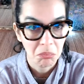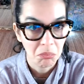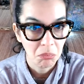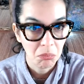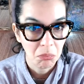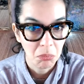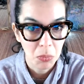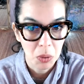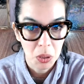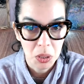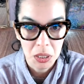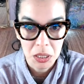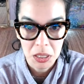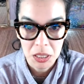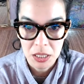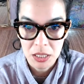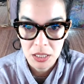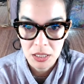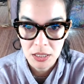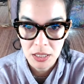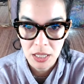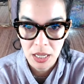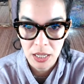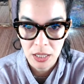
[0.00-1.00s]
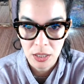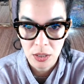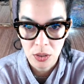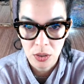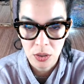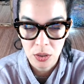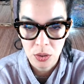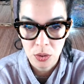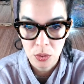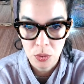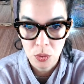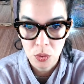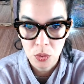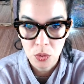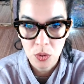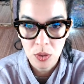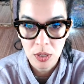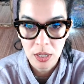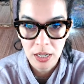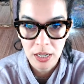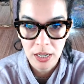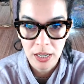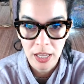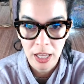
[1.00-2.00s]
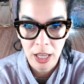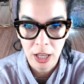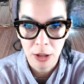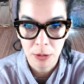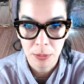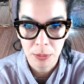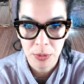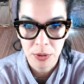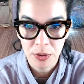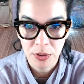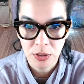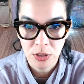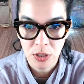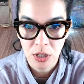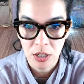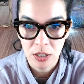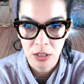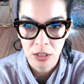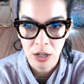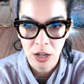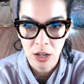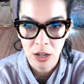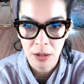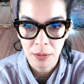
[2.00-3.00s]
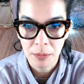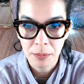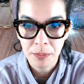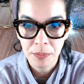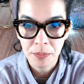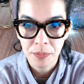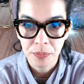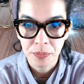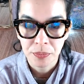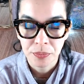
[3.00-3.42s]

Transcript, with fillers: what it is, I go to ukulelehelper.com